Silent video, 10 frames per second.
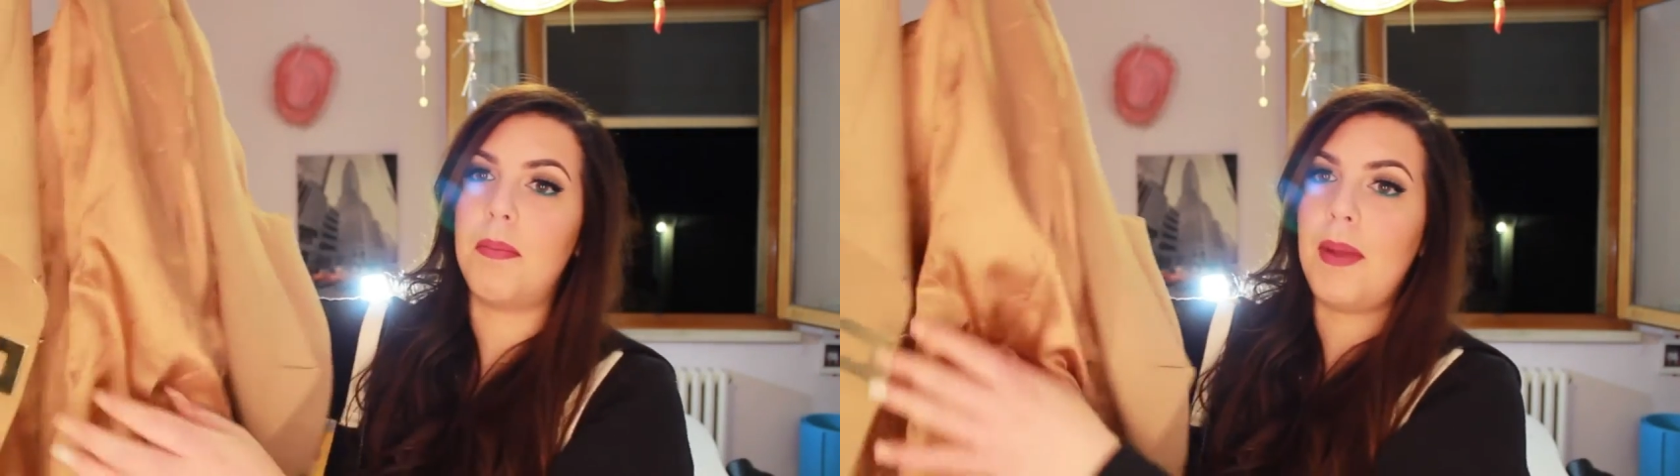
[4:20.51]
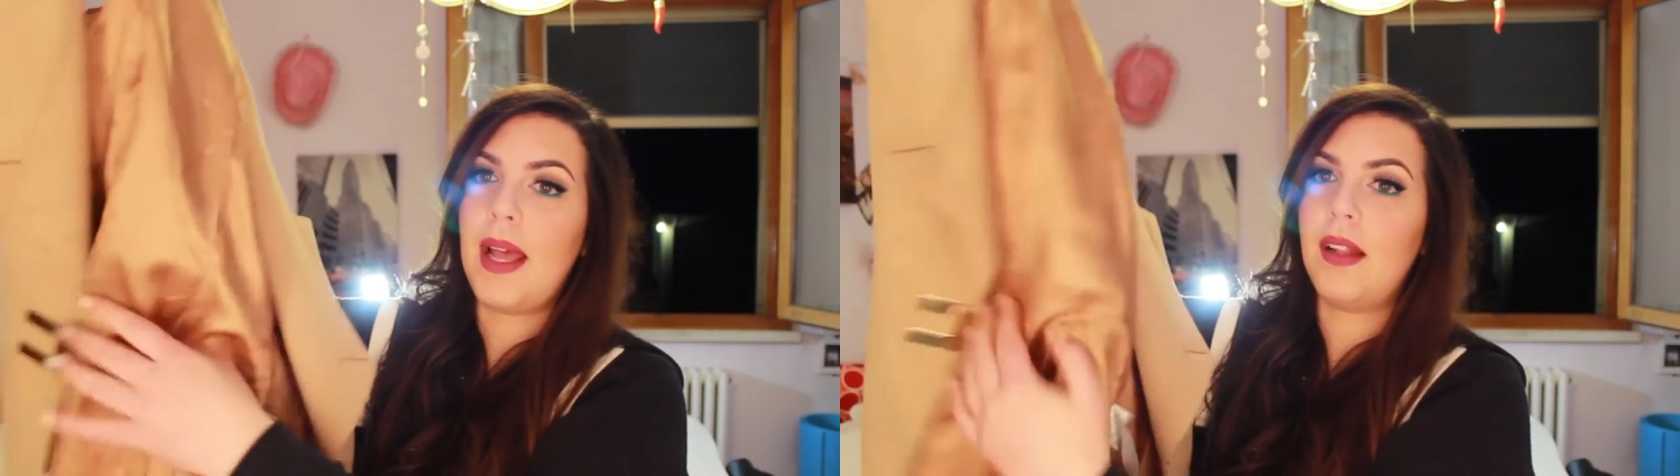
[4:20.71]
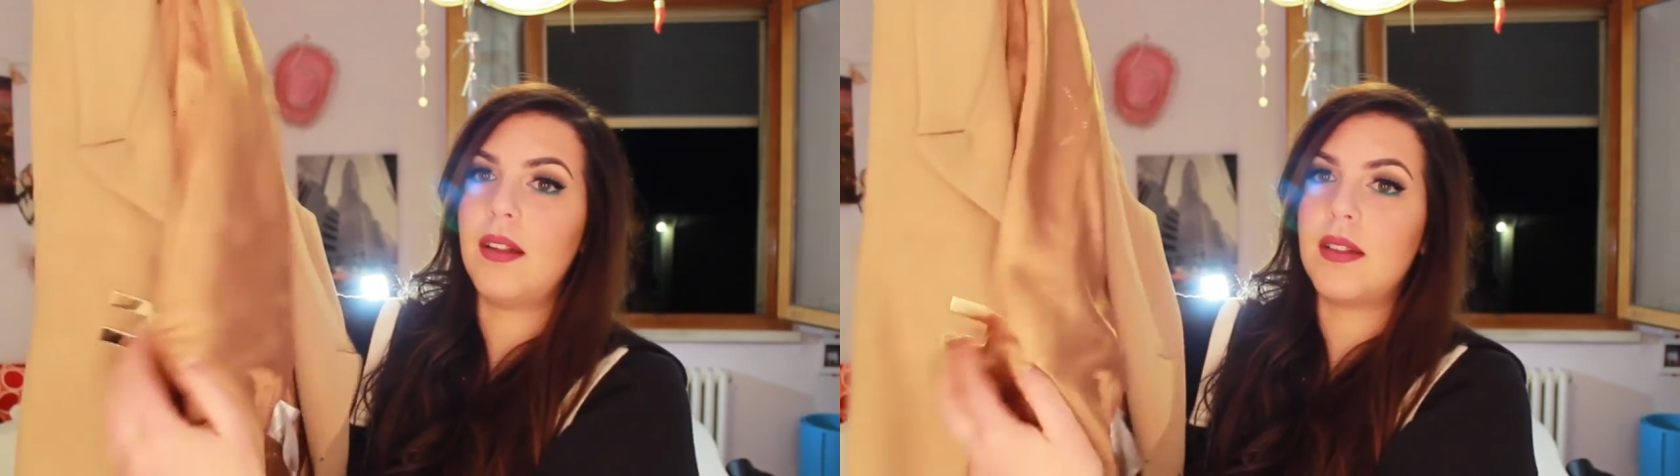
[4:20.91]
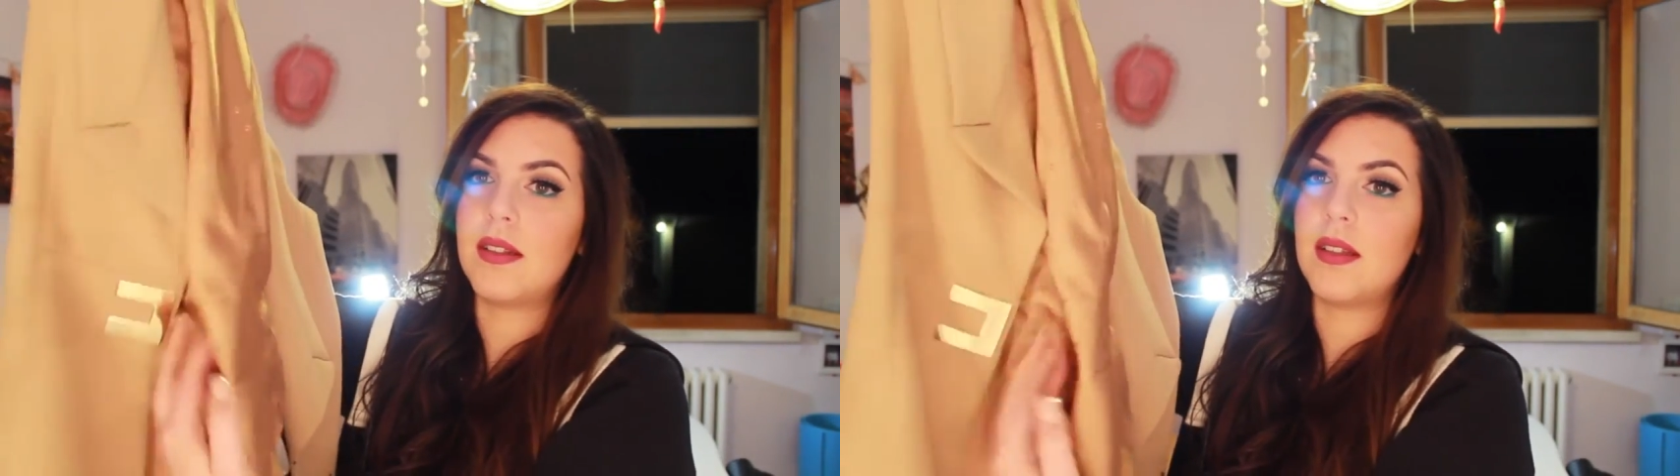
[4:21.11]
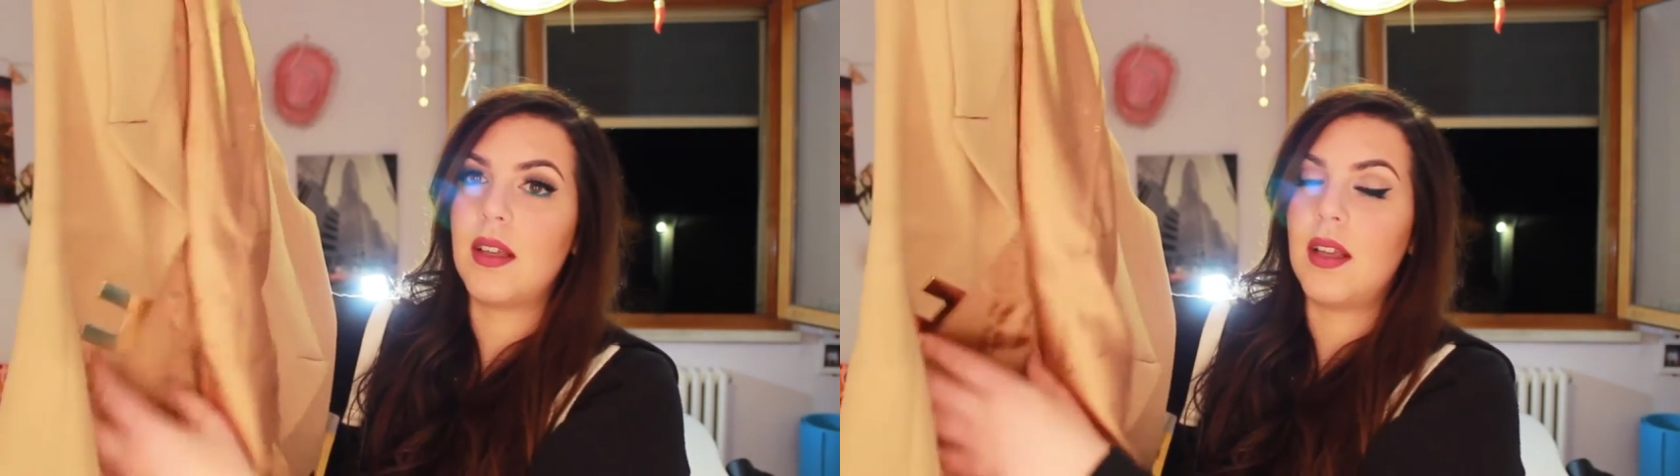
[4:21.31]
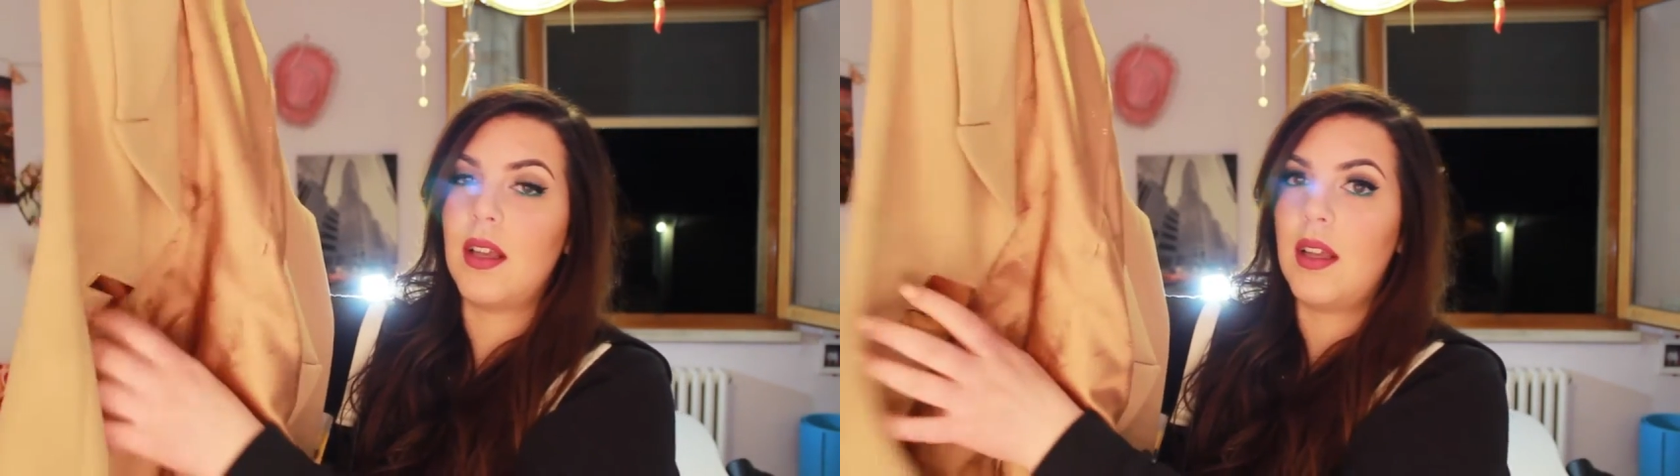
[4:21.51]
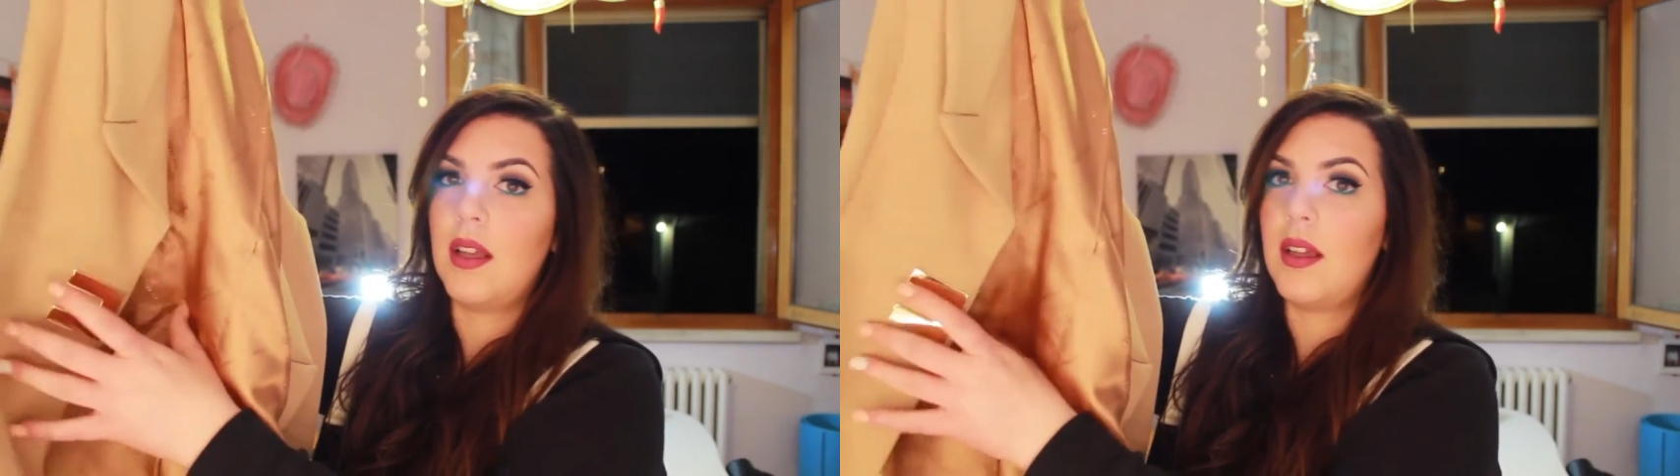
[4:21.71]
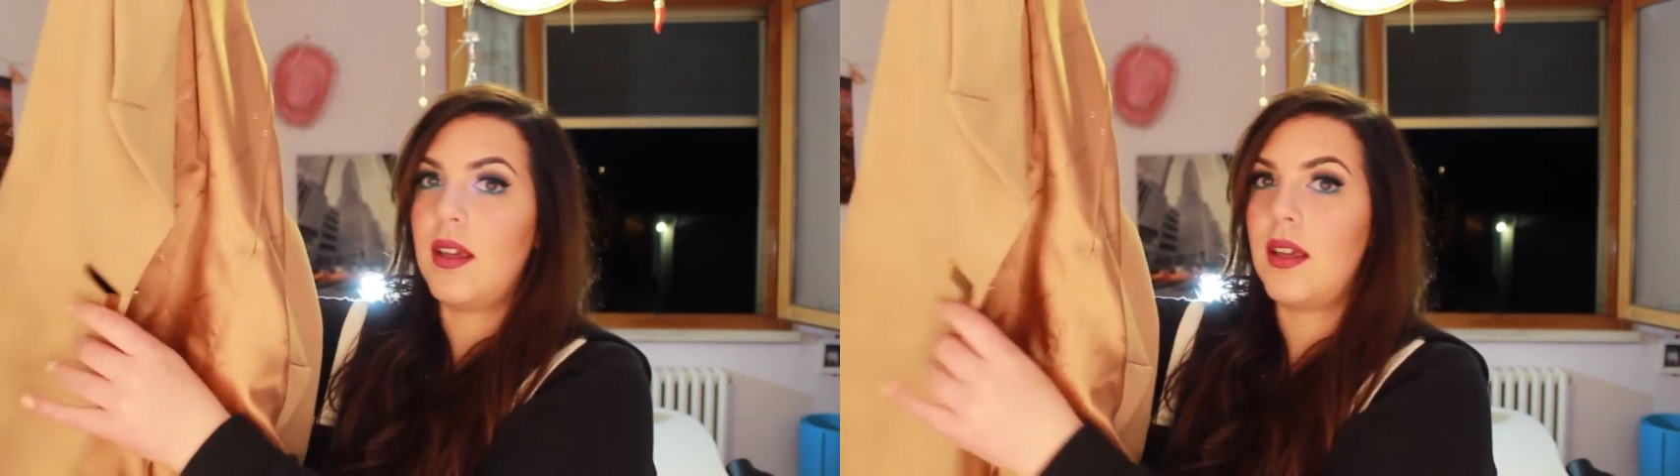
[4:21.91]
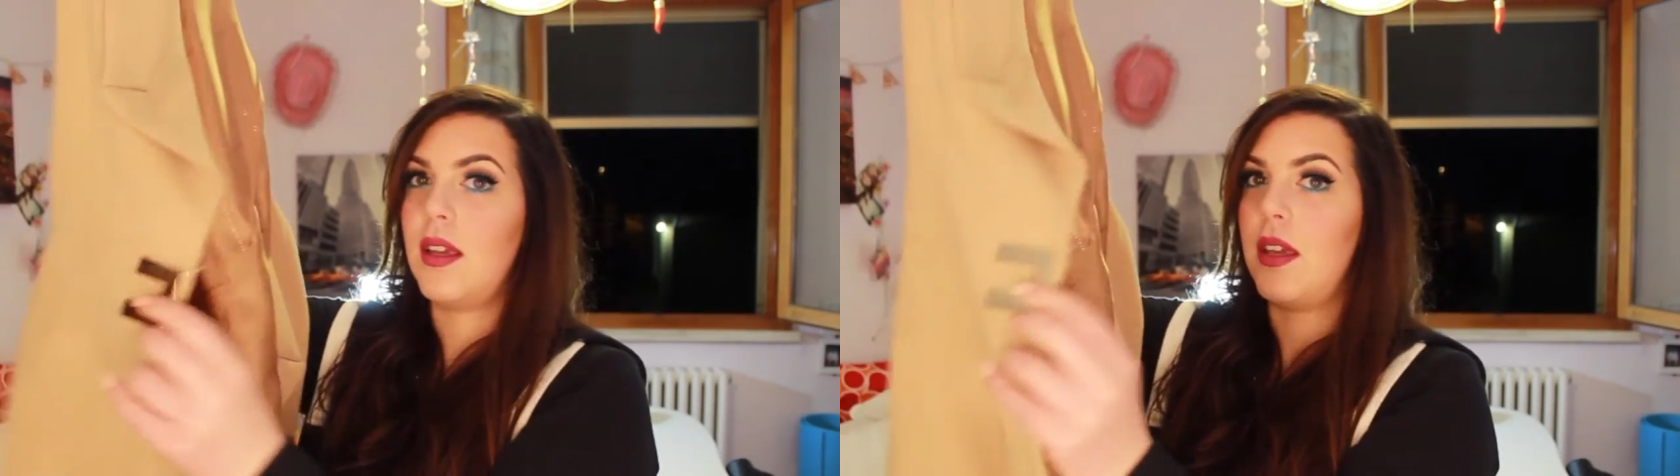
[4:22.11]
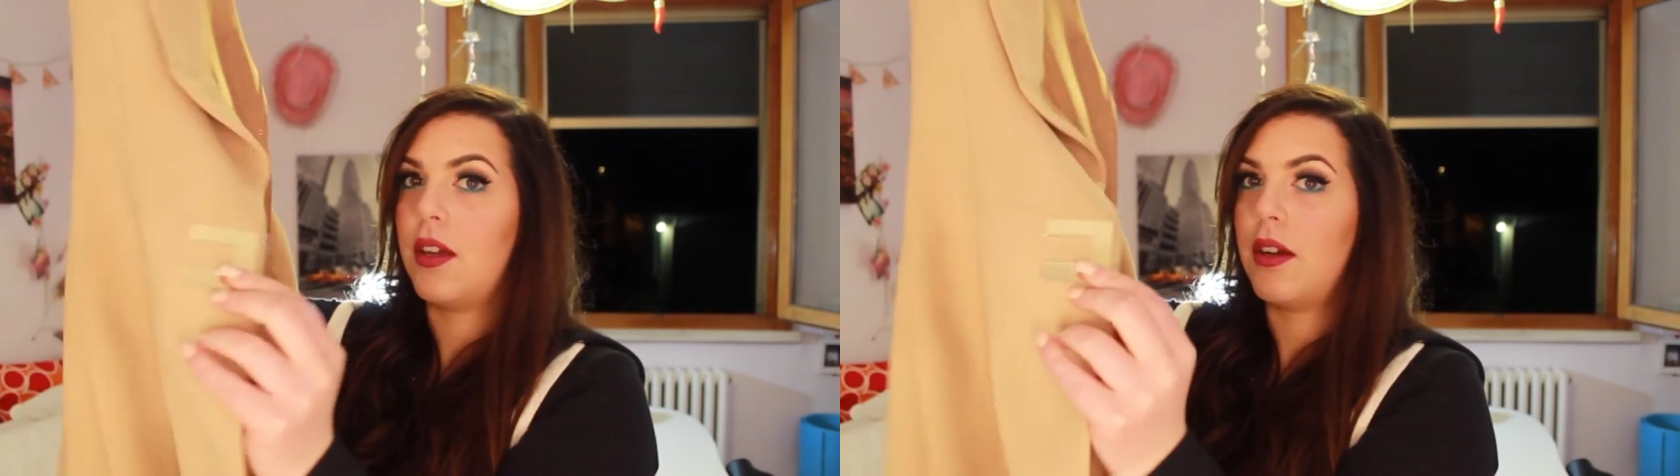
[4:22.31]
belt
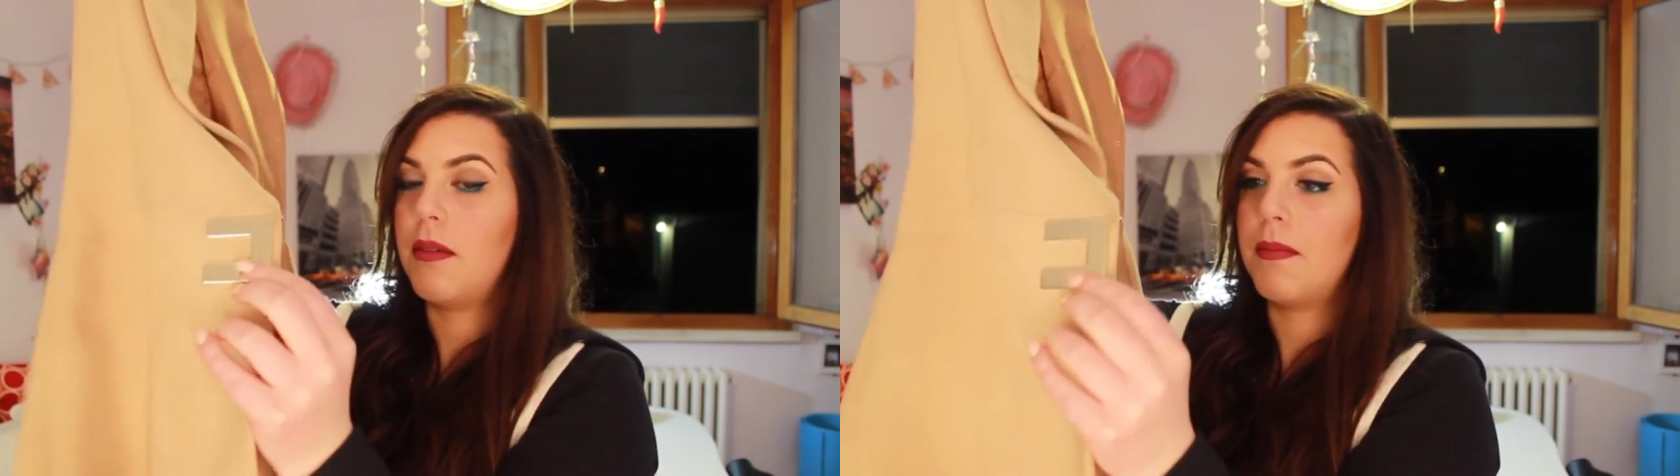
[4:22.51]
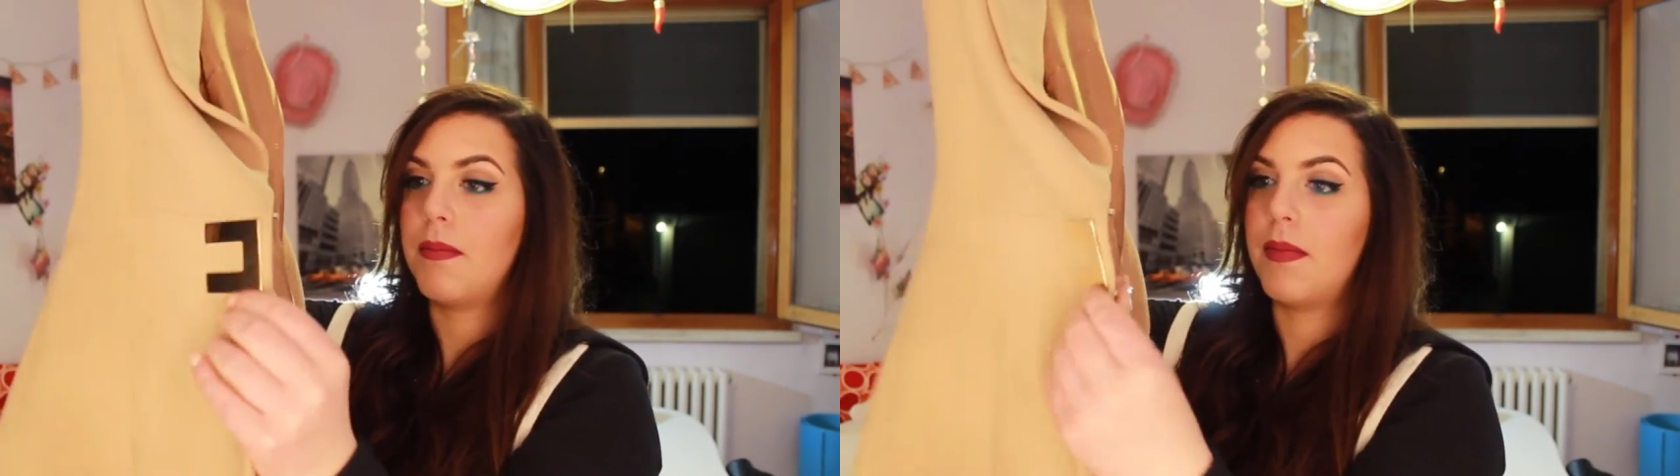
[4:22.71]
here.